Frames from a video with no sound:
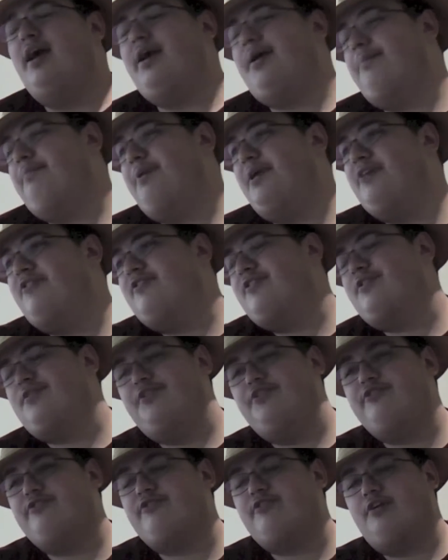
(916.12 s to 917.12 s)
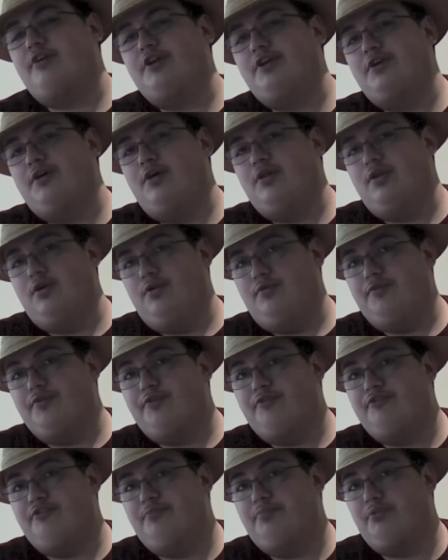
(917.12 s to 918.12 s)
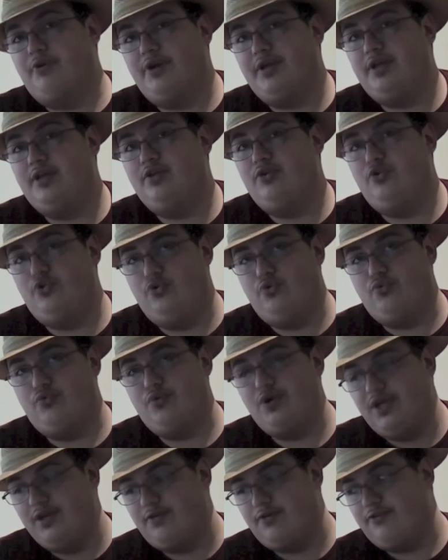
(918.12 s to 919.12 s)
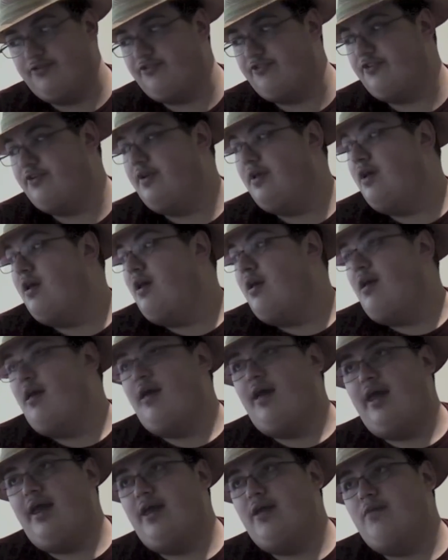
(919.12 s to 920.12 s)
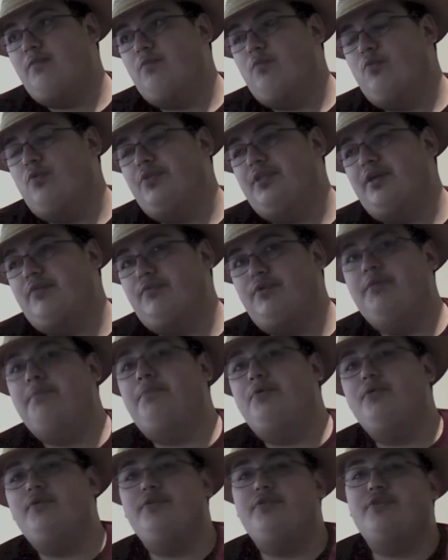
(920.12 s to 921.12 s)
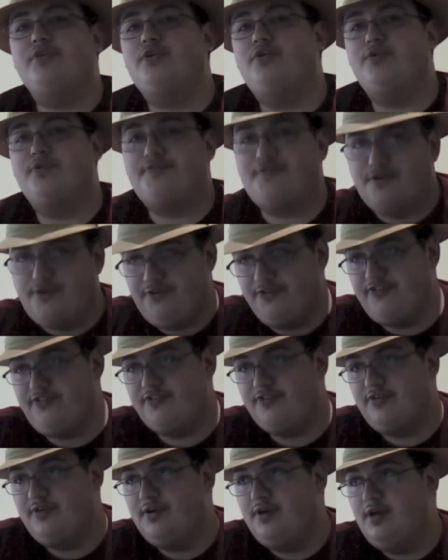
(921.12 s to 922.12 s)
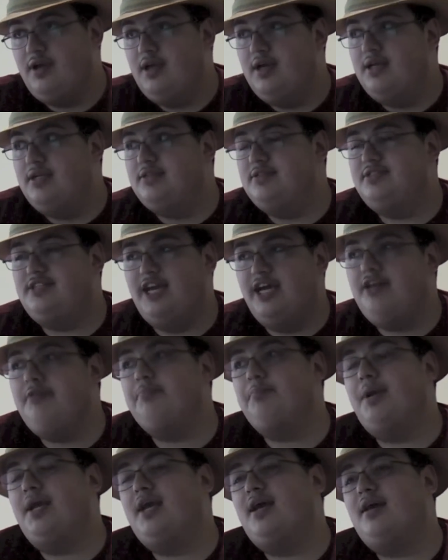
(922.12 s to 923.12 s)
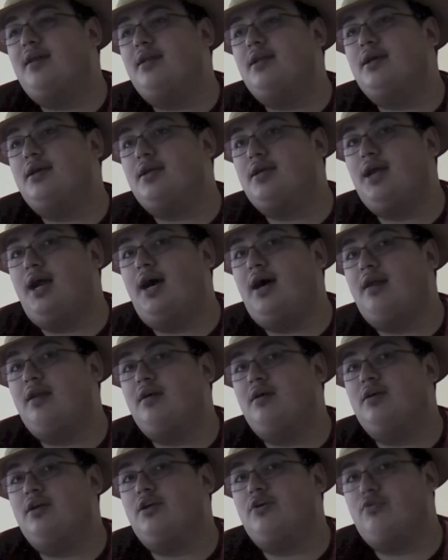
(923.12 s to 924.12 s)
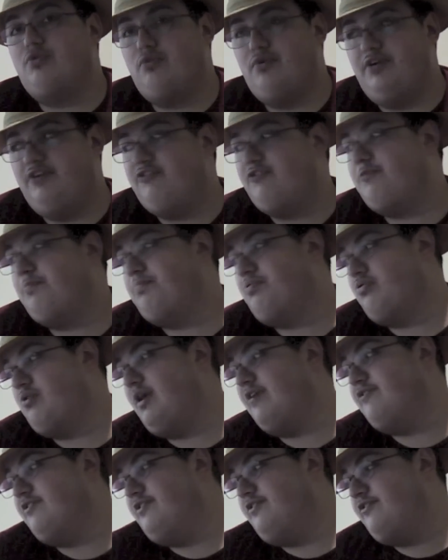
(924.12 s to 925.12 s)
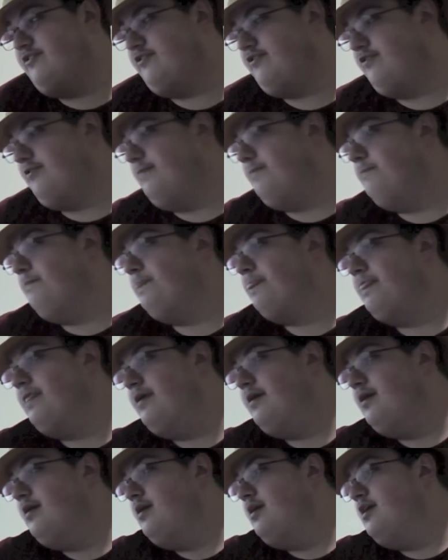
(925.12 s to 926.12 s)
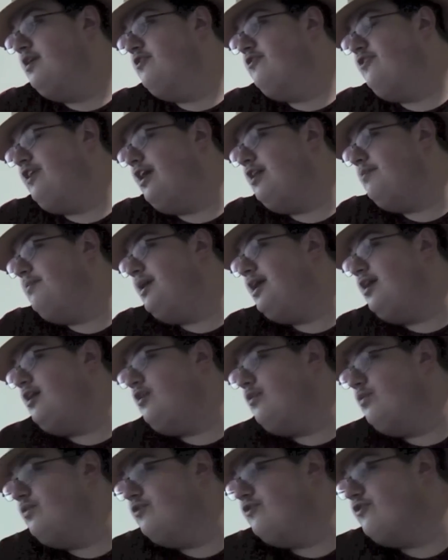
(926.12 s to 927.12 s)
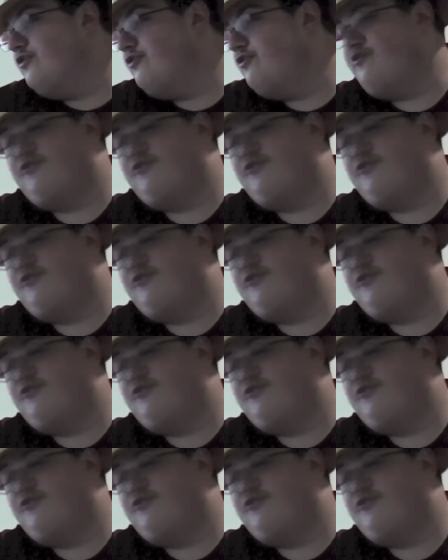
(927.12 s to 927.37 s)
and basically started all over to bring in new readers. And when they rebooted the universe, Deadman got an increased presence. Deadman was the